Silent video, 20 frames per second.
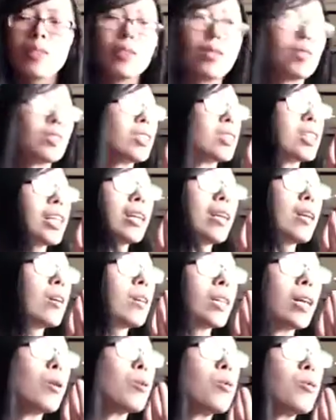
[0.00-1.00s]
just get
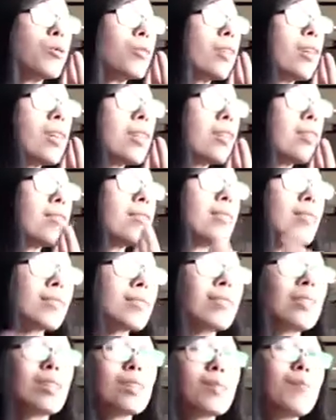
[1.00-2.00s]
over it.
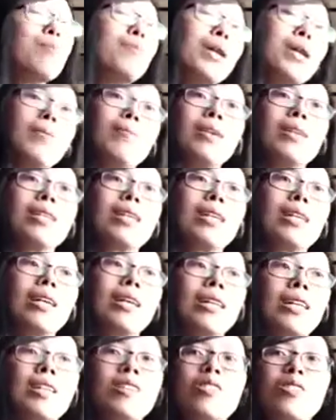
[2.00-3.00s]
So that's a big myth, and I'd like